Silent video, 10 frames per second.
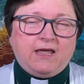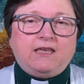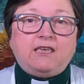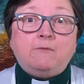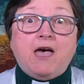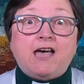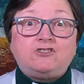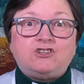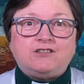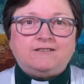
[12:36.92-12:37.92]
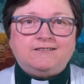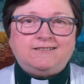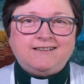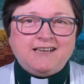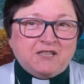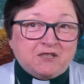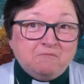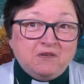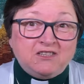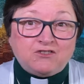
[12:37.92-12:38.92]
Imagine the
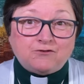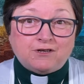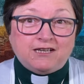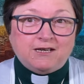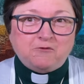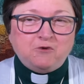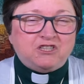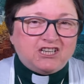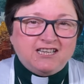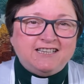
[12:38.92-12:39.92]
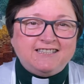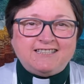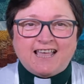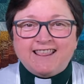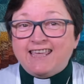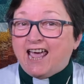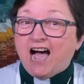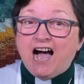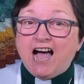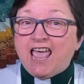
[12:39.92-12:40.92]
mystery, which is the
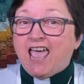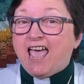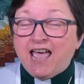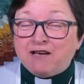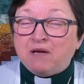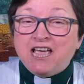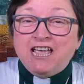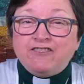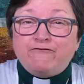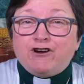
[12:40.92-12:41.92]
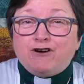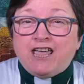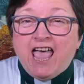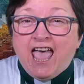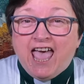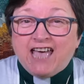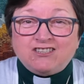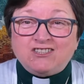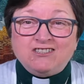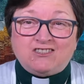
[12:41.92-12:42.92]
I am, the very
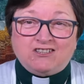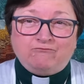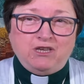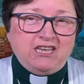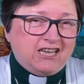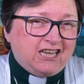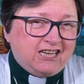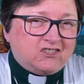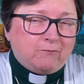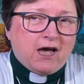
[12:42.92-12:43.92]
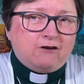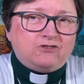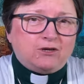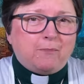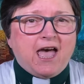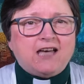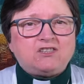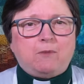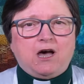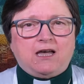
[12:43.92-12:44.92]
essence of being, is about to pass
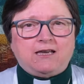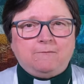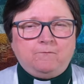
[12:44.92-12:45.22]
by.